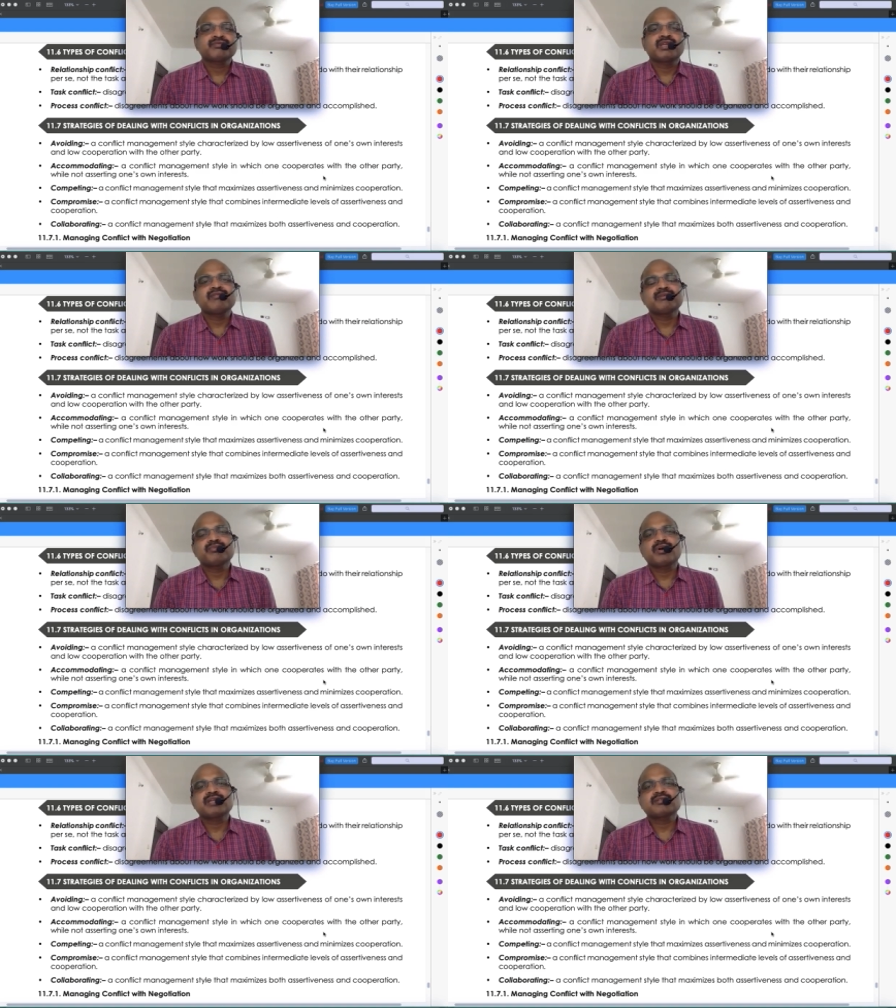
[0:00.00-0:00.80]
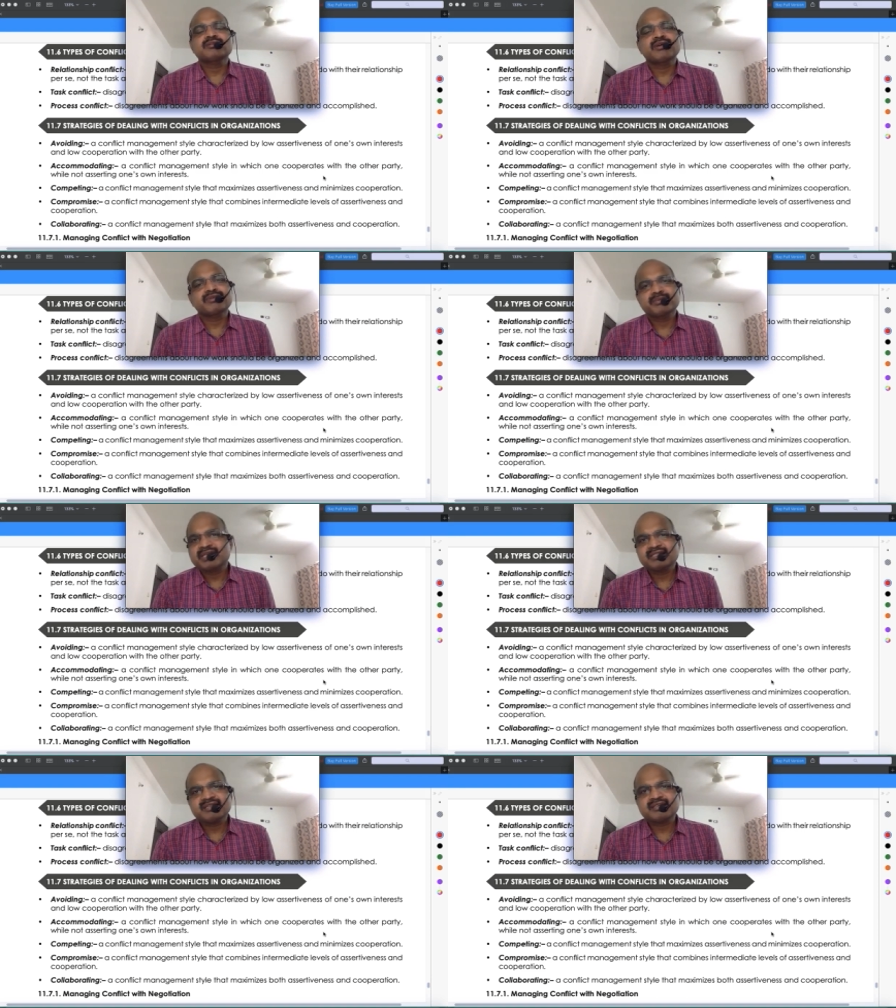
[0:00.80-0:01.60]
give importance to
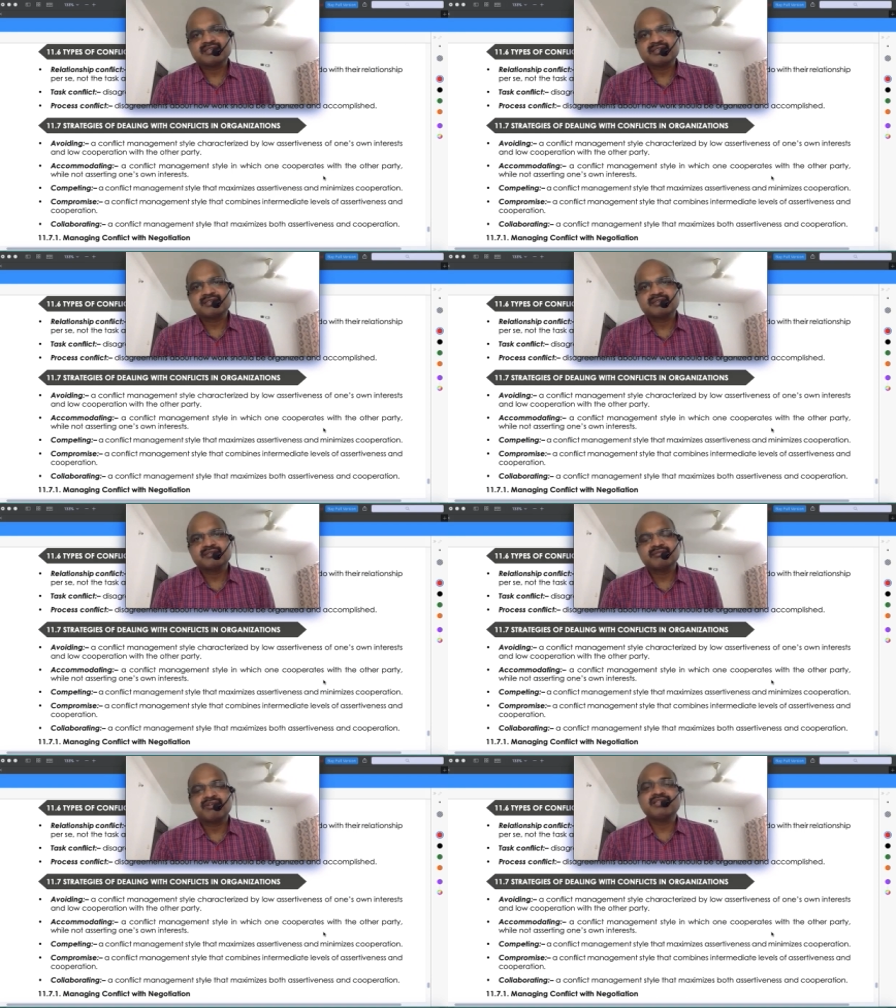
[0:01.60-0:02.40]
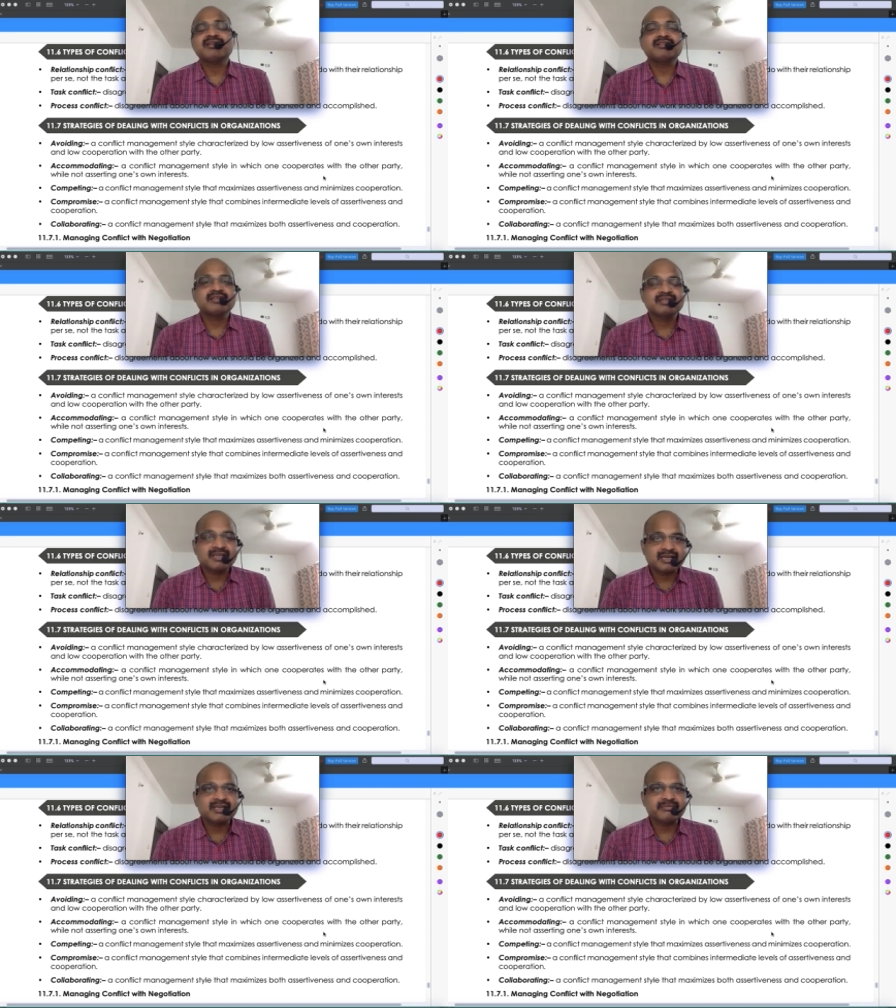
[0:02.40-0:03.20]
everybody's interest when there is a
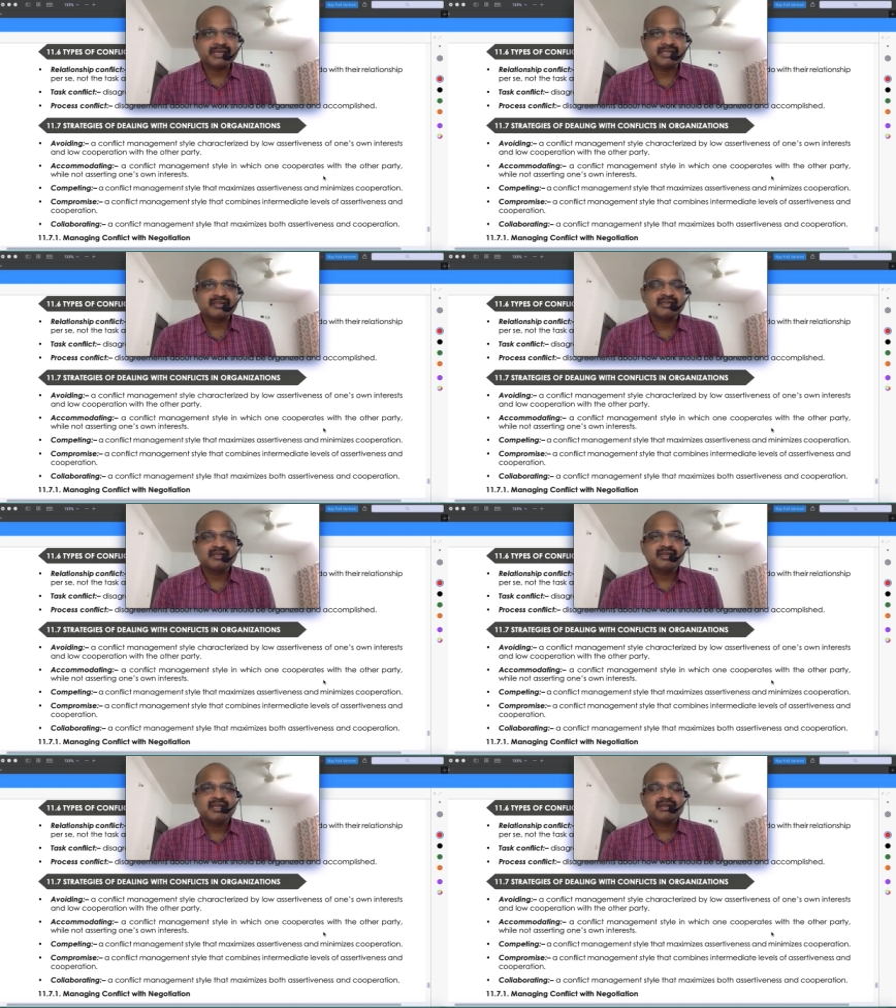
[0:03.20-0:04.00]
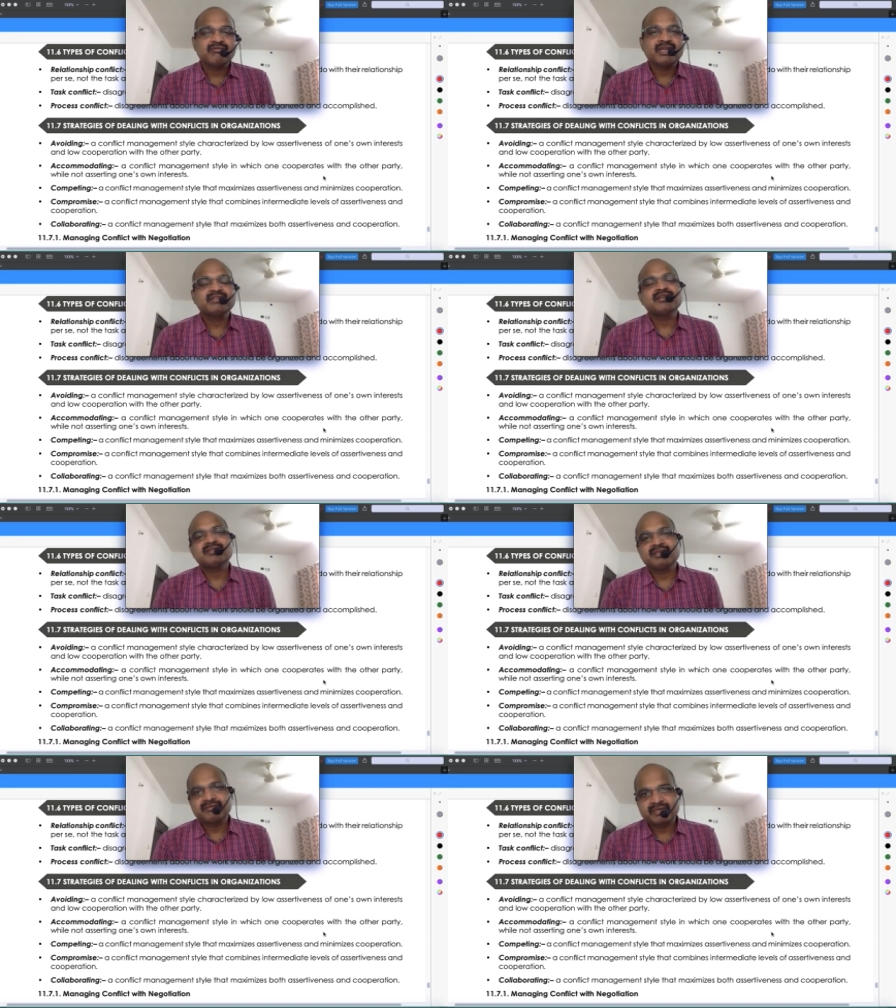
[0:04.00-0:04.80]
disagreement when there is
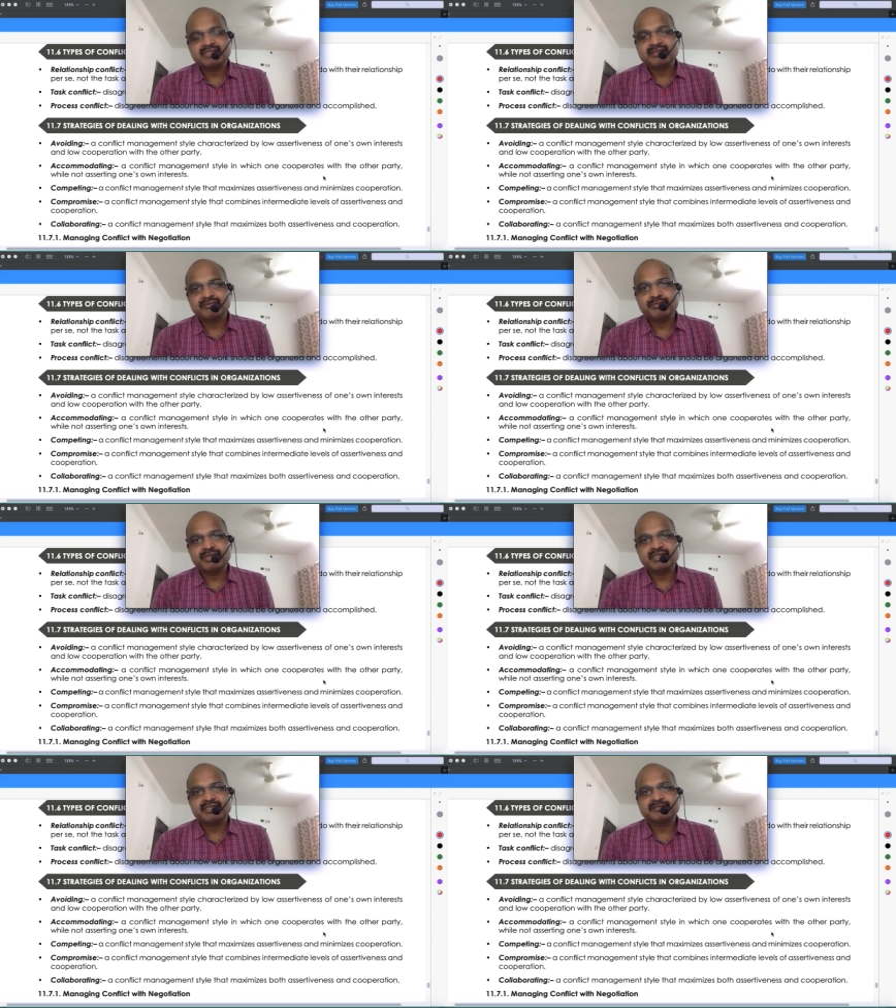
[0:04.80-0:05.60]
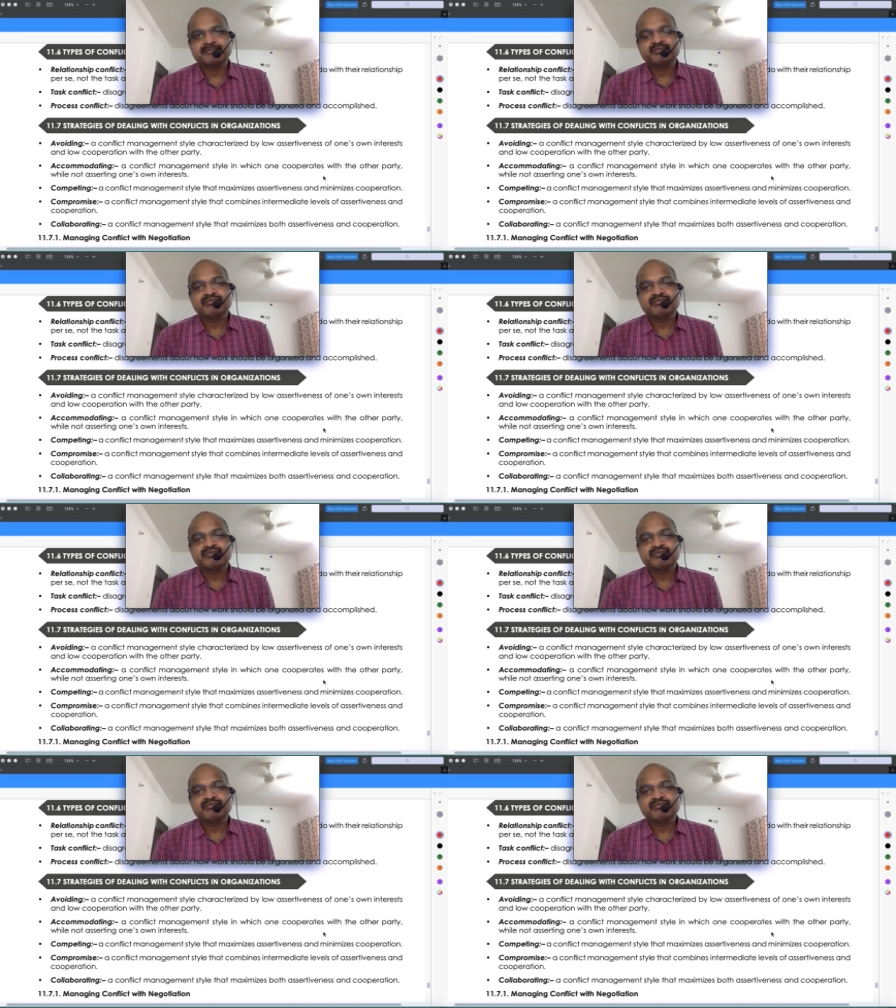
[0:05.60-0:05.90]
a difference of opinion,